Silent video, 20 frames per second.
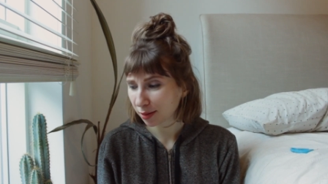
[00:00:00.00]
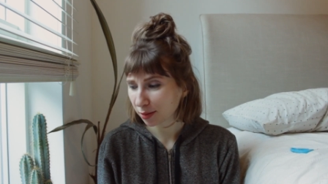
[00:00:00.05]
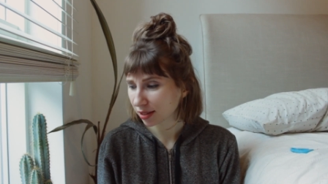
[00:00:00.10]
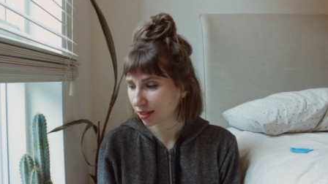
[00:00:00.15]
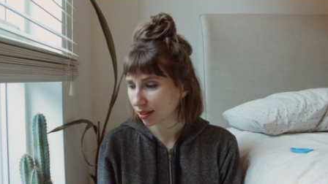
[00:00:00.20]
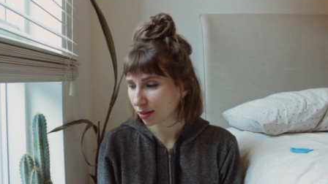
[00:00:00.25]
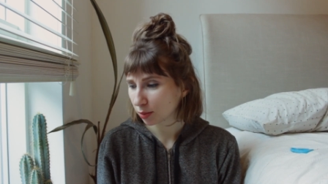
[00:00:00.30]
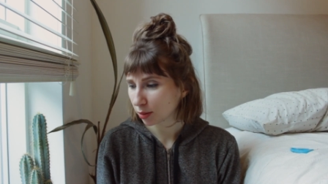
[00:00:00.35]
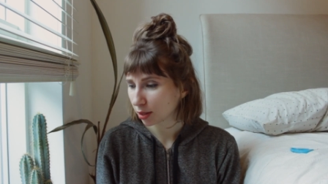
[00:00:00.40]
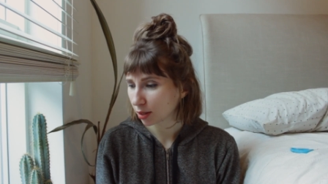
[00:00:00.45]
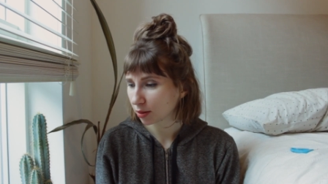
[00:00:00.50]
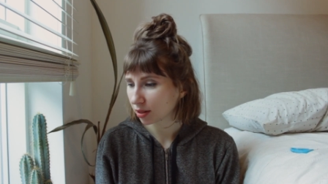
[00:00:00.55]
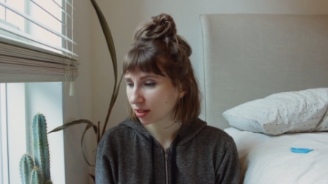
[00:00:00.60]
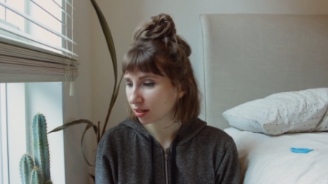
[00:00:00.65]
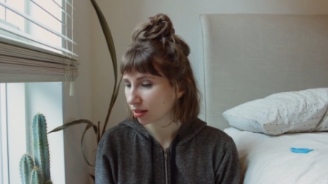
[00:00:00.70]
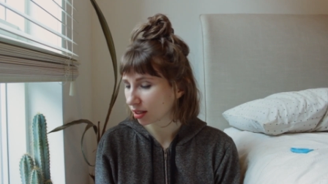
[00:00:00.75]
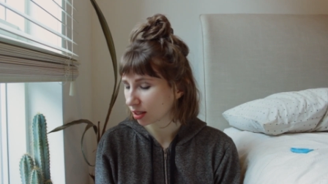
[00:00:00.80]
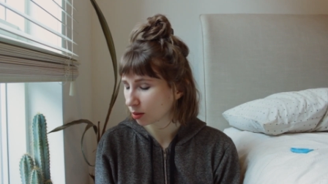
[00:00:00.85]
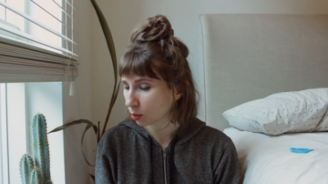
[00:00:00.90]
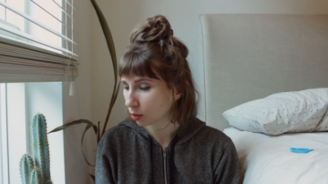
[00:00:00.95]
Was this weird?
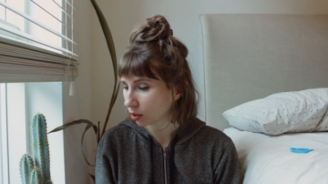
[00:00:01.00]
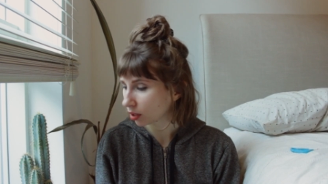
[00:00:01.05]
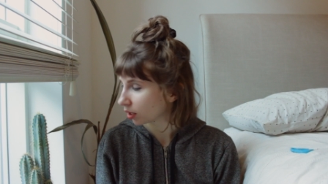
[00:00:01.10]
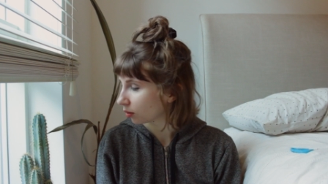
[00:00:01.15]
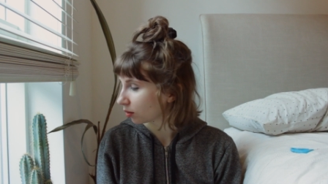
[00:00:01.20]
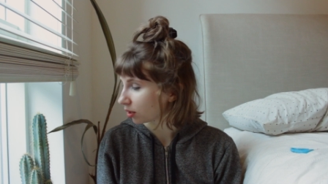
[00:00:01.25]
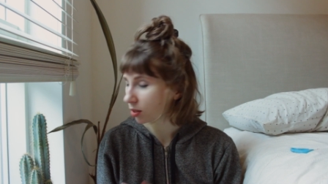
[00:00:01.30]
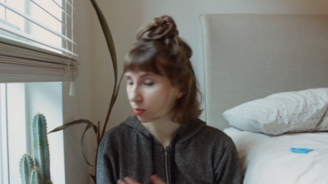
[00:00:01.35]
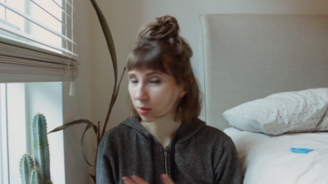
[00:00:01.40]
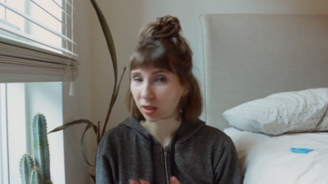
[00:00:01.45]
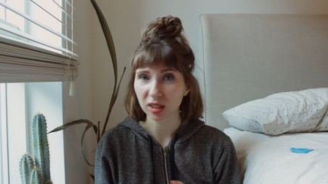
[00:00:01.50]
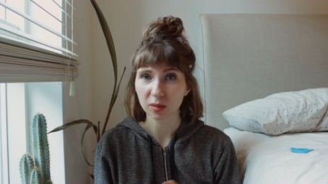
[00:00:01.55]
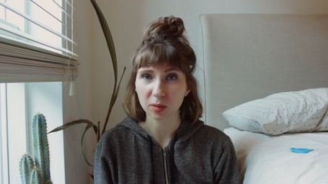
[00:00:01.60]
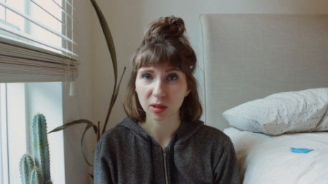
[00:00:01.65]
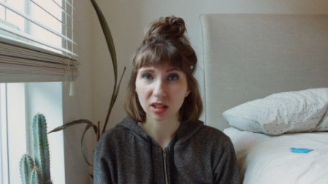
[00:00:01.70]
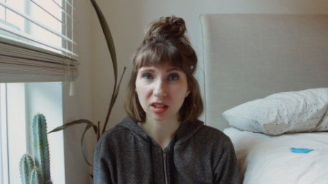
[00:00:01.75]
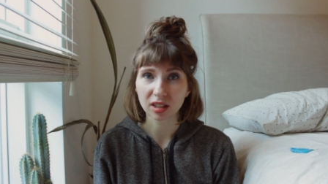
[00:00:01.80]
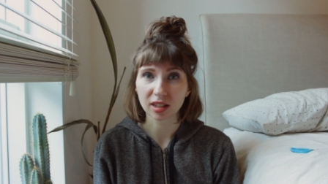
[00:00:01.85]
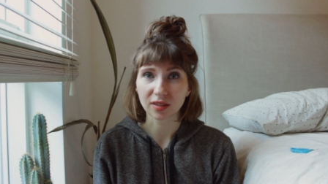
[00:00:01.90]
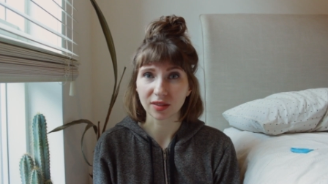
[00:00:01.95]
Was this boring? Was the best
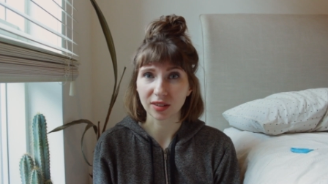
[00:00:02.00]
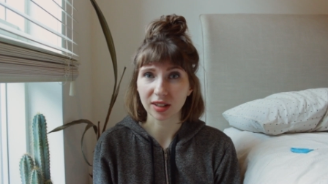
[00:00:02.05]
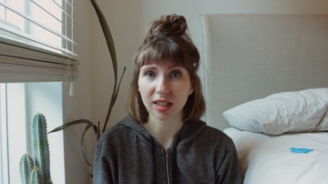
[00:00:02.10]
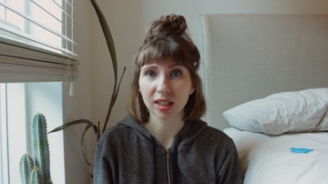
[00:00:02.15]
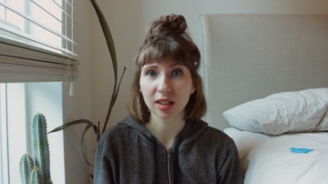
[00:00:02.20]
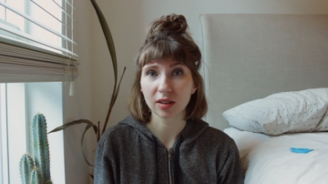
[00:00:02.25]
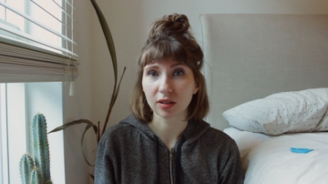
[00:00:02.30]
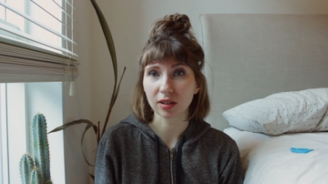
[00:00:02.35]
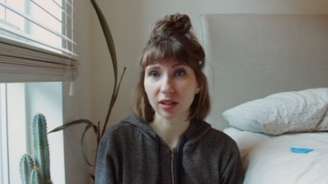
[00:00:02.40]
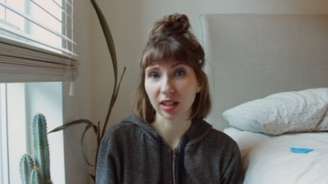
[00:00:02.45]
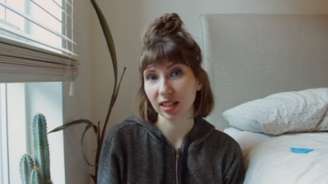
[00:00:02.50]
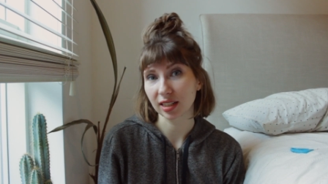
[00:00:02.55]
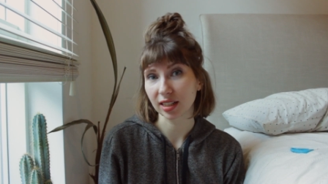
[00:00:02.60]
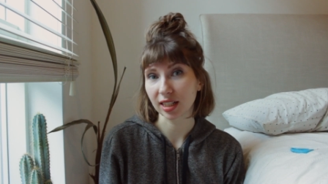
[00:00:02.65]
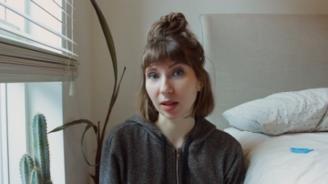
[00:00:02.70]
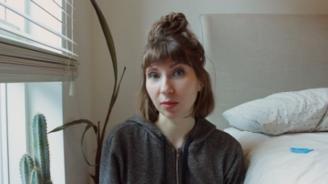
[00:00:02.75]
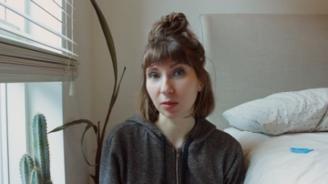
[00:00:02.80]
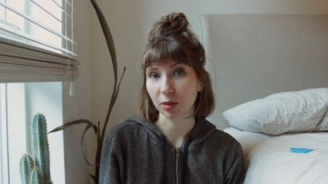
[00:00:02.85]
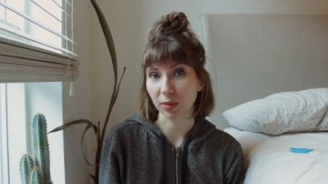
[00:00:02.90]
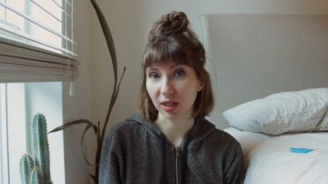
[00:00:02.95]
part of this video where I
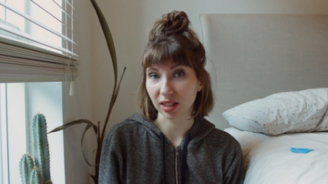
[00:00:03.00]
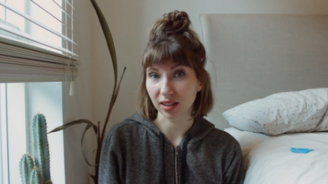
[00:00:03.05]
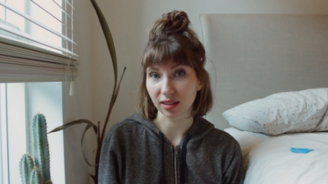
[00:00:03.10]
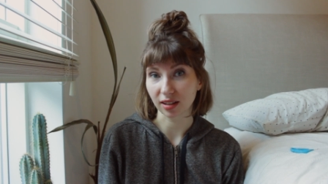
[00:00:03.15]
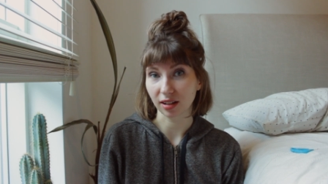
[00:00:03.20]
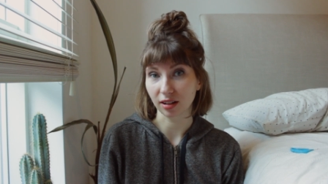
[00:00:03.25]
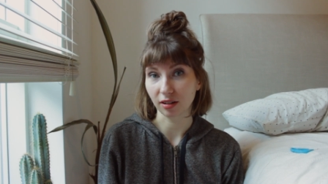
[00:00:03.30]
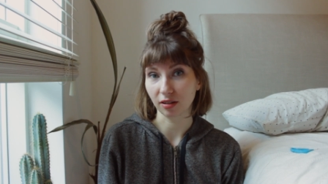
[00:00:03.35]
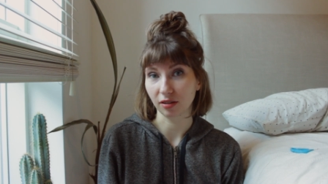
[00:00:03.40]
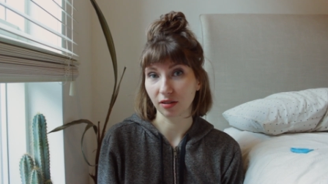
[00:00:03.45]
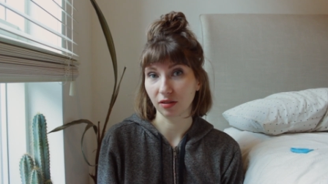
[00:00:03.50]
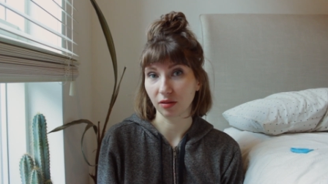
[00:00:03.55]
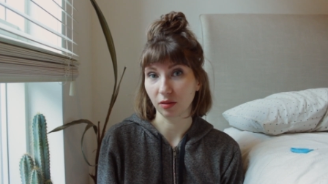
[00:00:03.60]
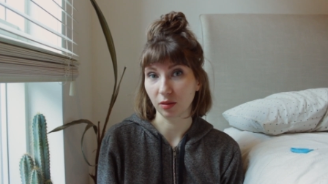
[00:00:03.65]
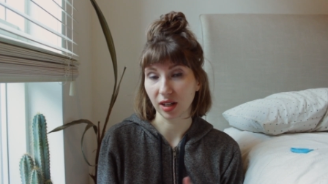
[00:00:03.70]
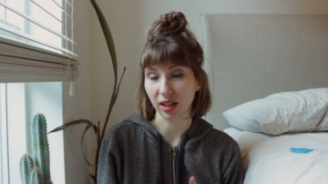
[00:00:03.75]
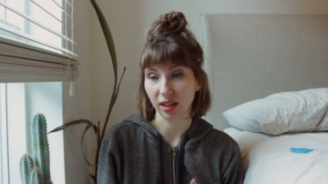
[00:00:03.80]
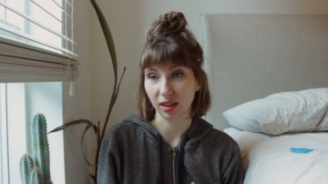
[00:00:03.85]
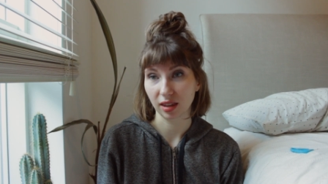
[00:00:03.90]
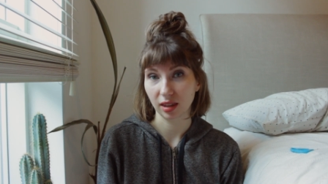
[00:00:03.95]
stabbed myself
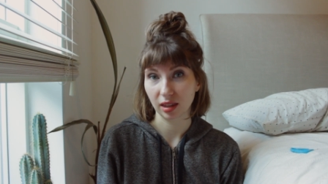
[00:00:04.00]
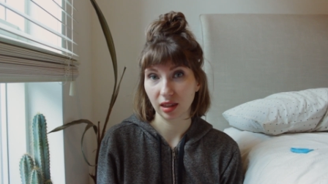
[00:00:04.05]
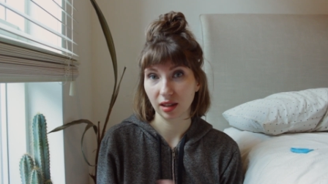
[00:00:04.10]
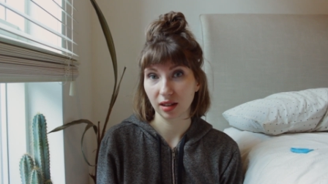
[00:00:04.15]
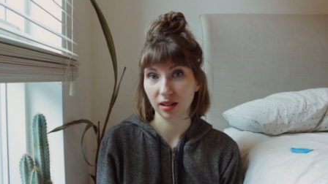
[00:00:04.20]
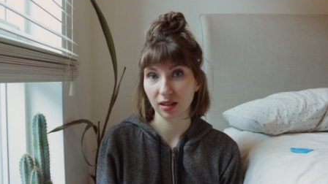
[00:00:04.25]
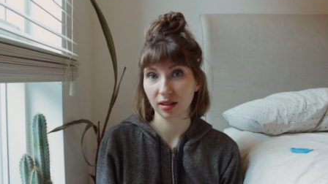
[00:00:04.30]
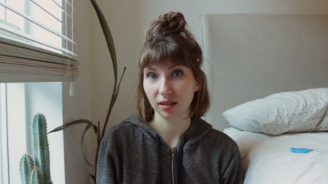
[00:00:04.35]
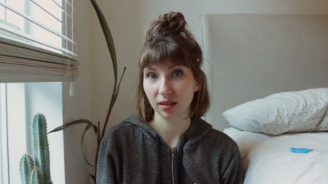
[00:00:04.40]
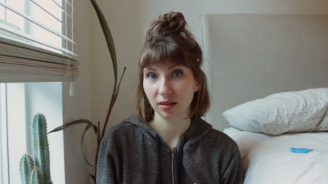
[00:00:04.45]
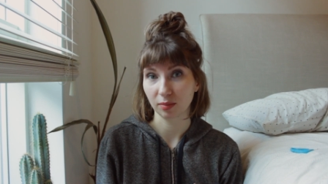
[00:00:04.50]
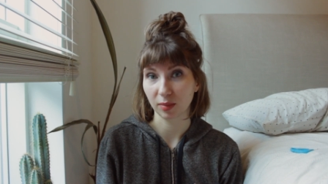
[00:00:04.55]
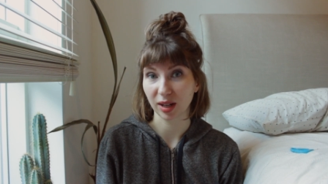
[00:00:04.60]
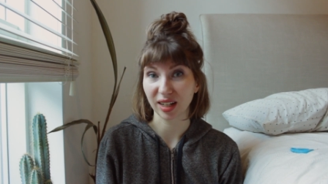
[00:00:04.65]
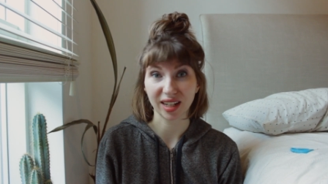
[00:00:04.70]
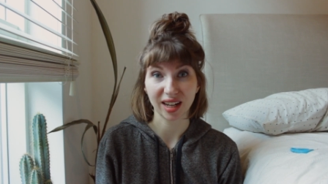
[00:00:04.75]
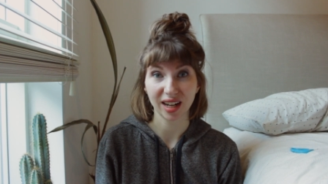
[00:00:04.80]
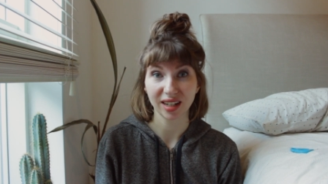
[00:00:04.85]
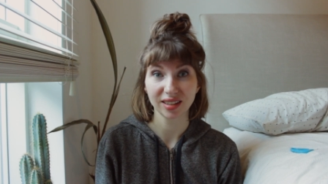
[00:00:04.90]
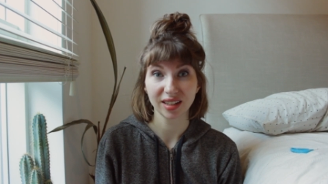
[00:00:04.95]
with my
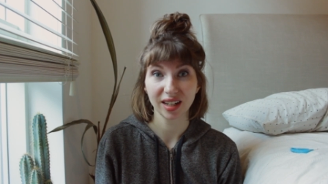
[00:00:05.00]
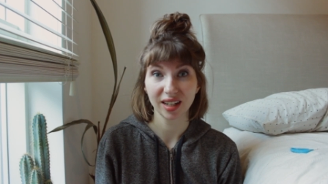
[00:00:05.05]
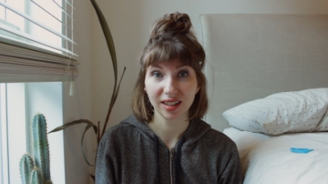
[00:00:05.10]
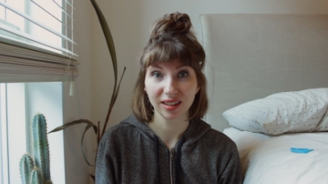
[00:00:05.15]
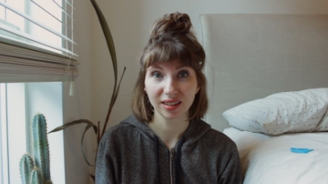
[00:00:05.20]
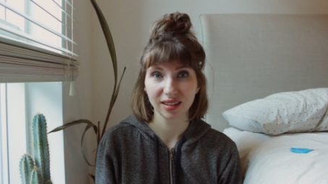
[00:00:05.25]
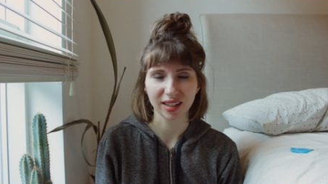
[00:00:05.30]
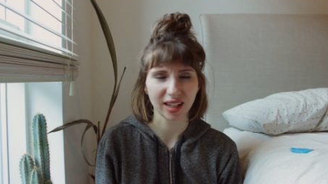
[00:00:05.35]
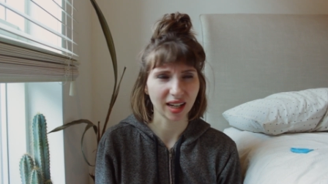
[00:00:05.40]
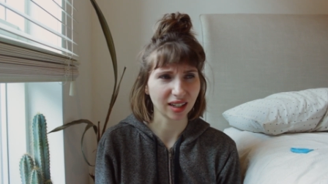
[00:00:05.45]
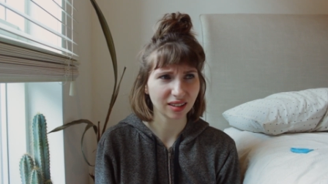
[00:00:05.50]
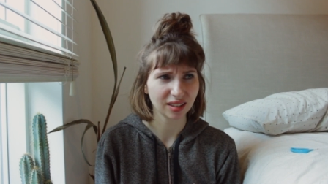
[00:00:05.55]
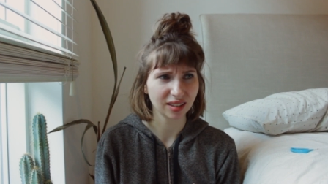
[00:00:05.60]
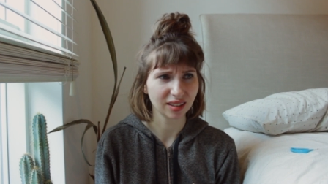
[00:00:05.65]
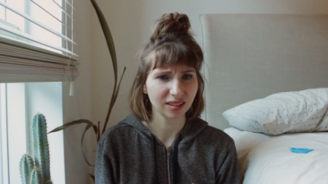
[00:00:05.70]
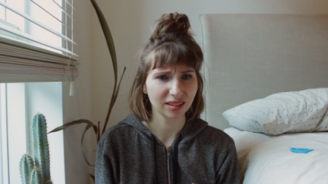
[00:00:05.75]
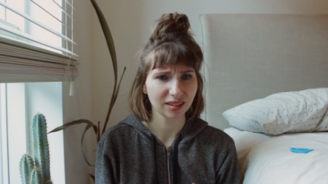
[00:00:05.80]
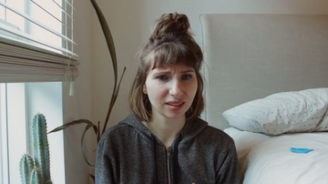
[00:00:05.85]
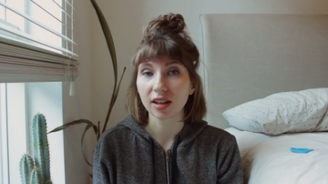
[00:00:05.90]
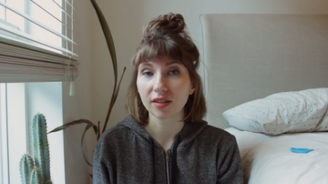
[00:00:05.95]
cactus?